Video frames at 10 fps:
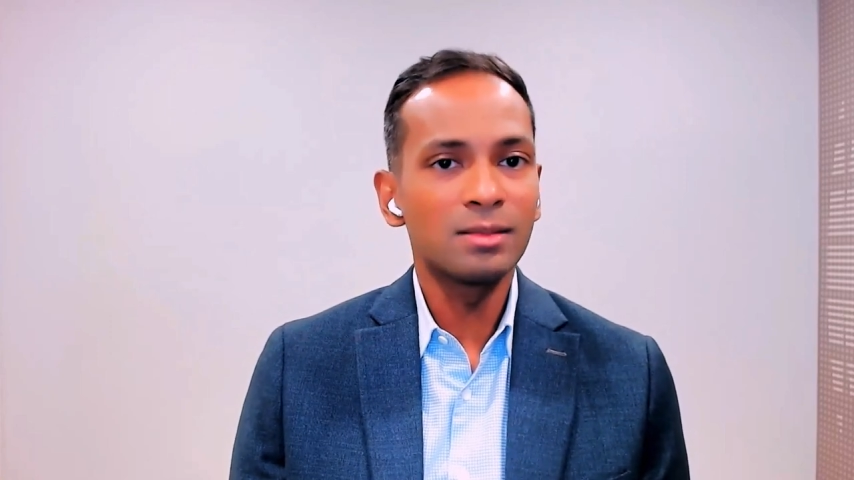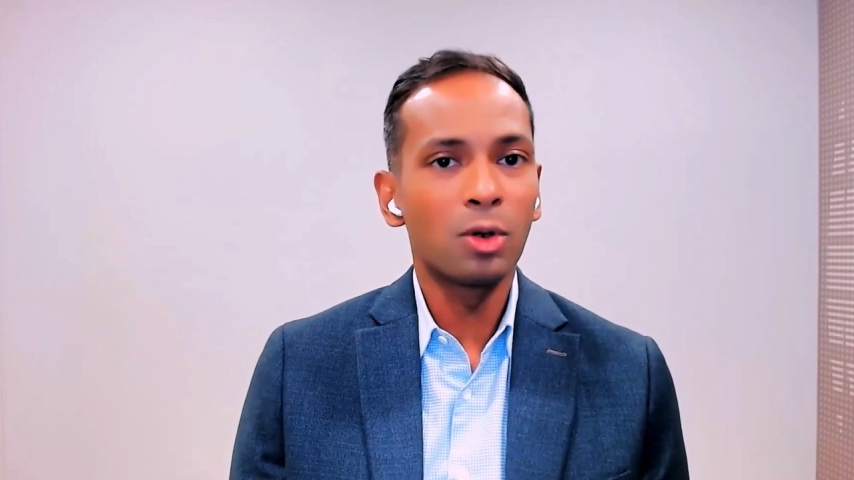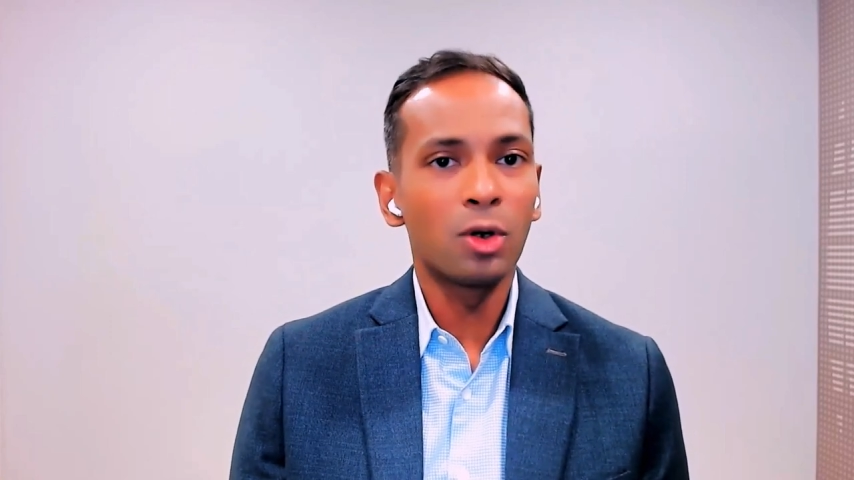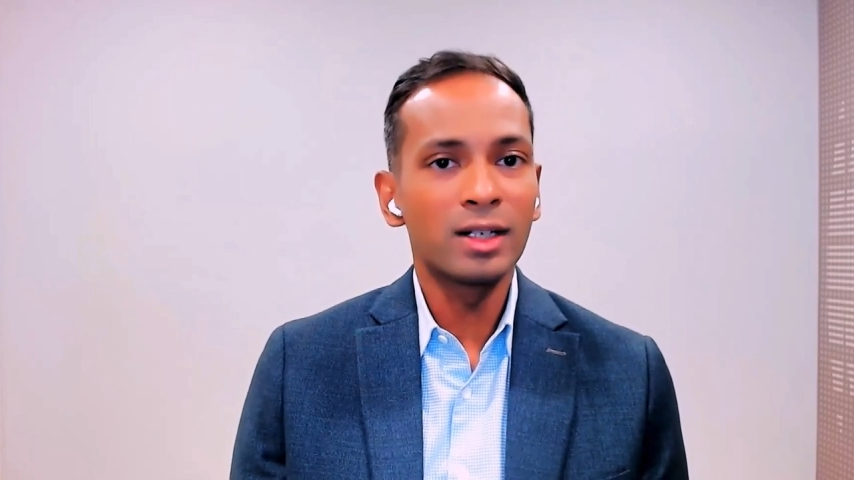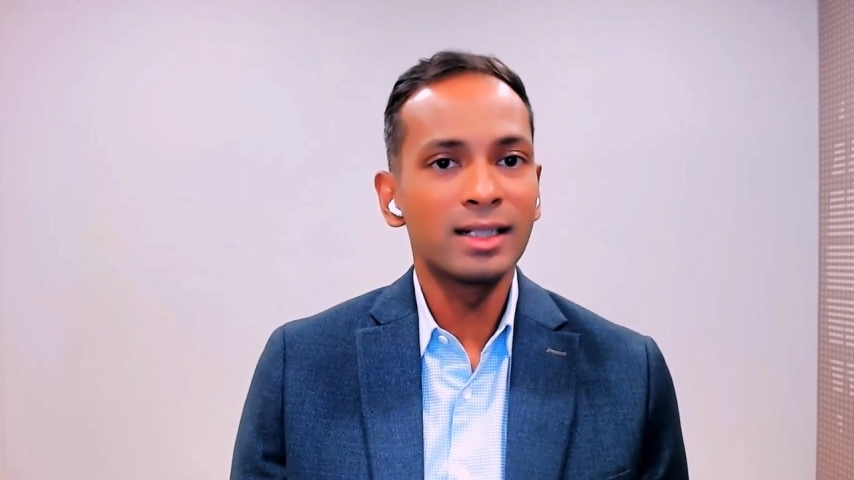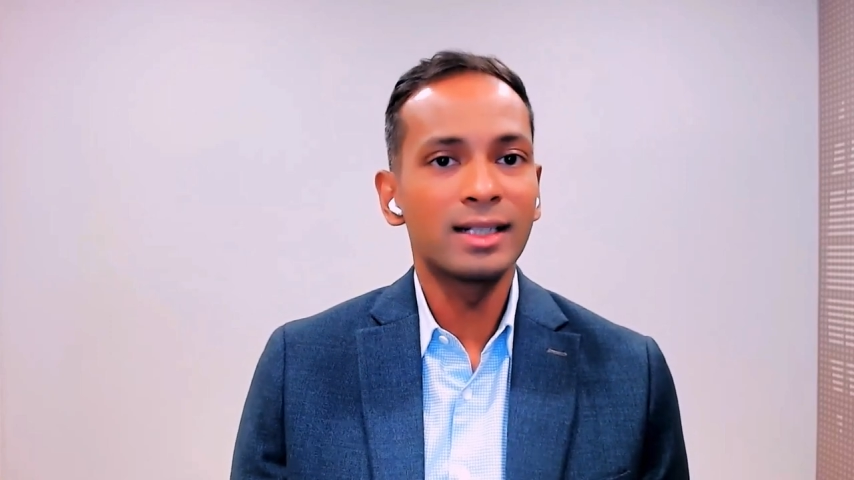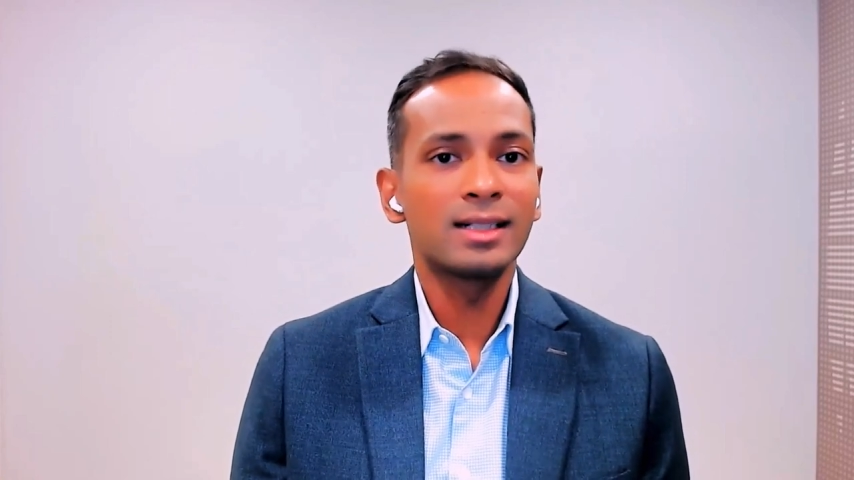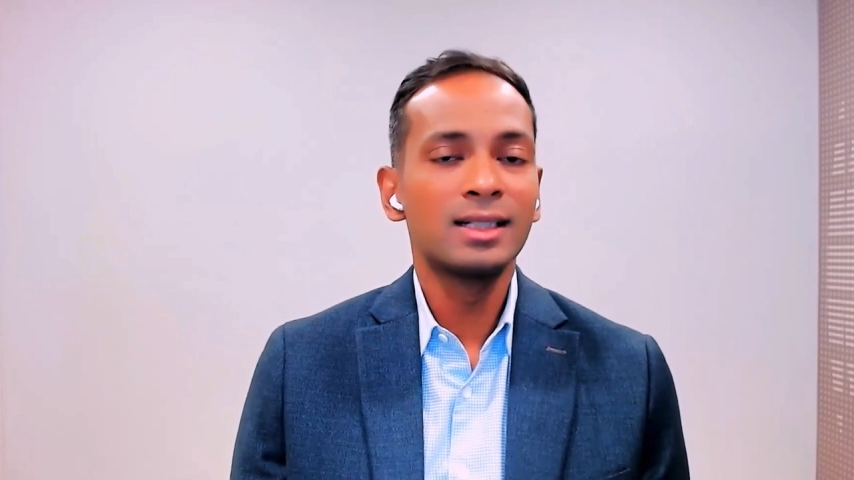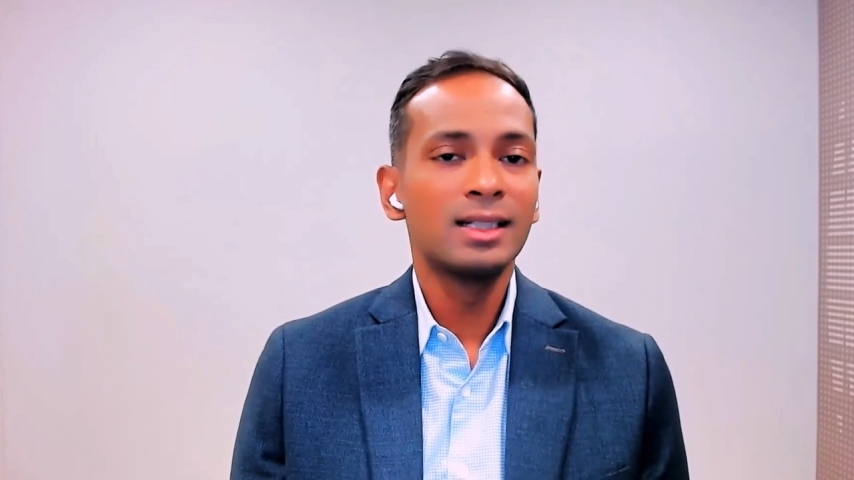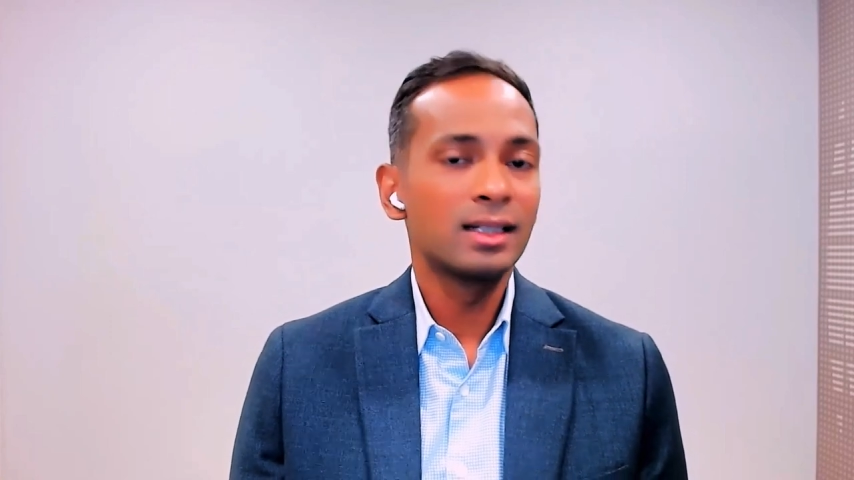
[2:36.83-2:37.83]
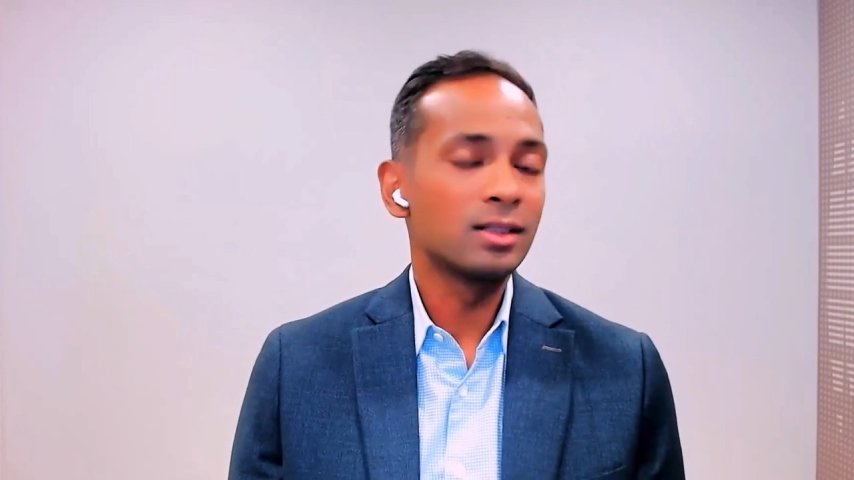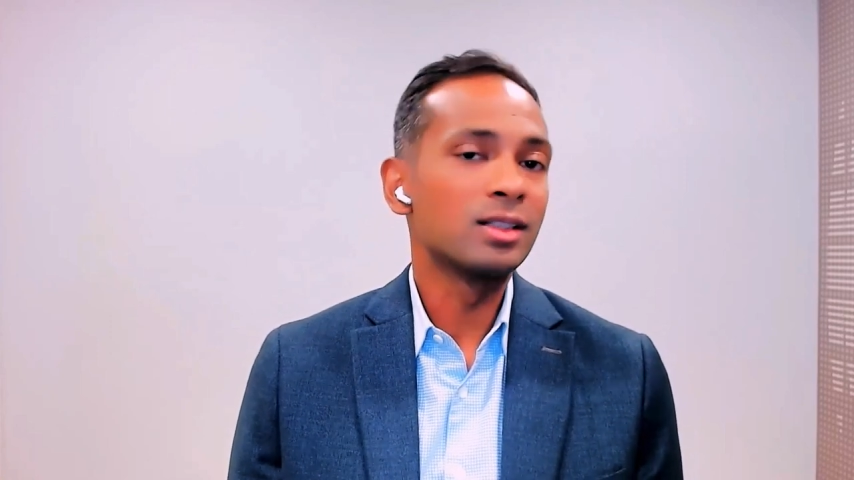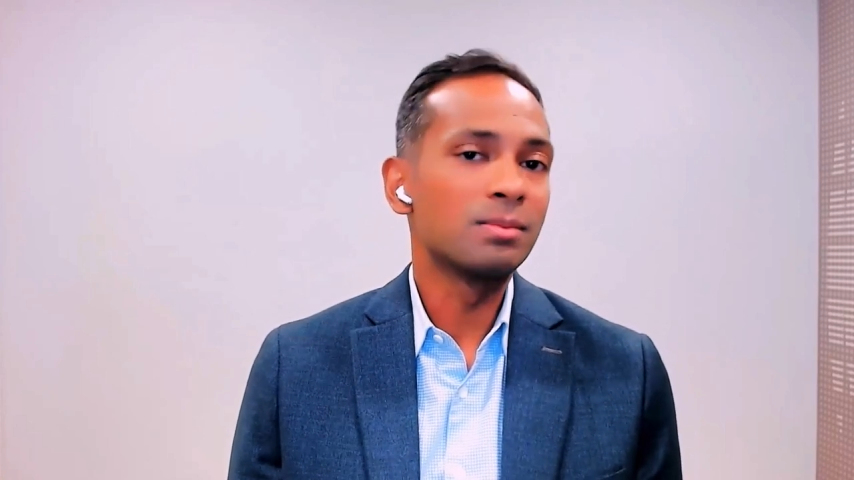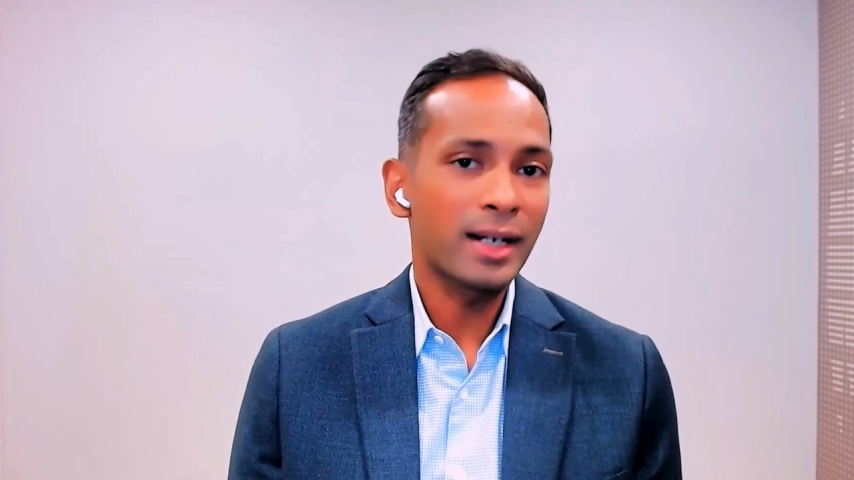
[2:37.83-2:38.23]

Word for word: the